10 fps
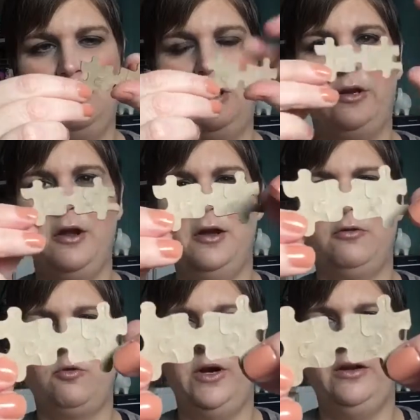like
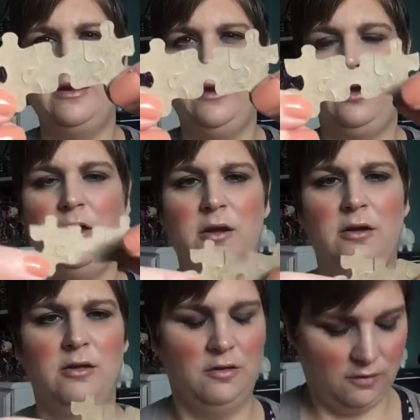not quite die cut.
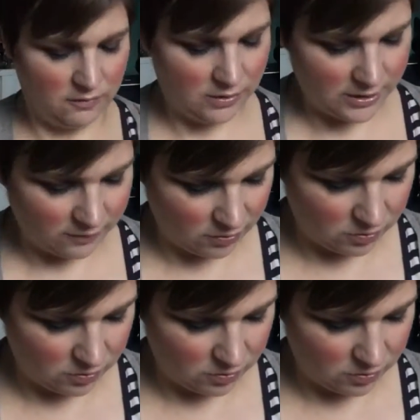So that's